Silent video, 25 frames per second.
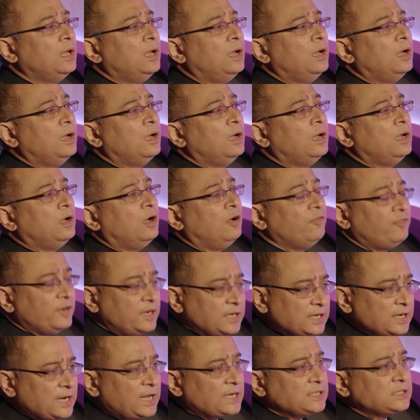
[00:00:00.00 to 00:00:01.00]
of
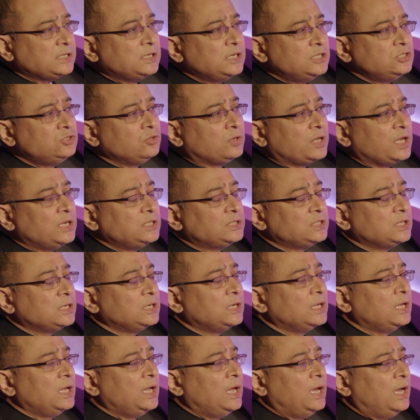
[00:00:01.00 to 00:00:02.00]
international education,
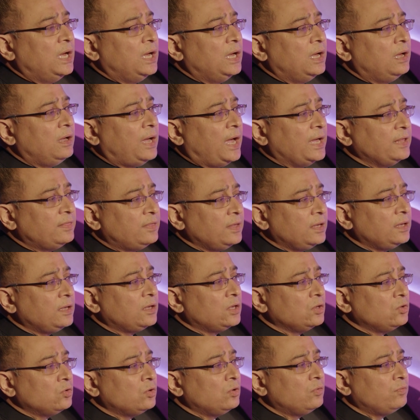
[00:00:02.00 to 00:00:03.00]
I think
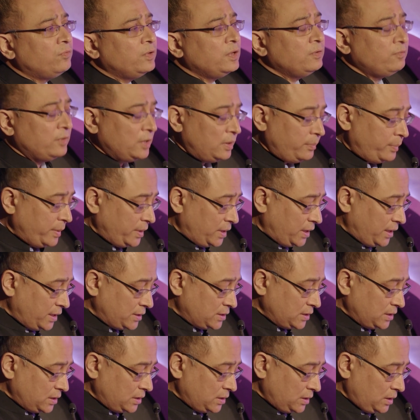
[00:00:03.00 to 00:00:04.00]
we will be
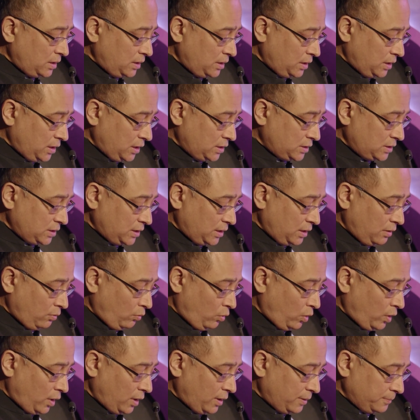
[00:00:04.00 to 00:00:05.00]
hitting a
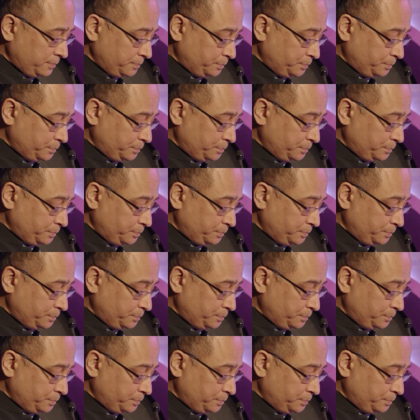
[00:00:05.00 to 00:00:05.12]
wall.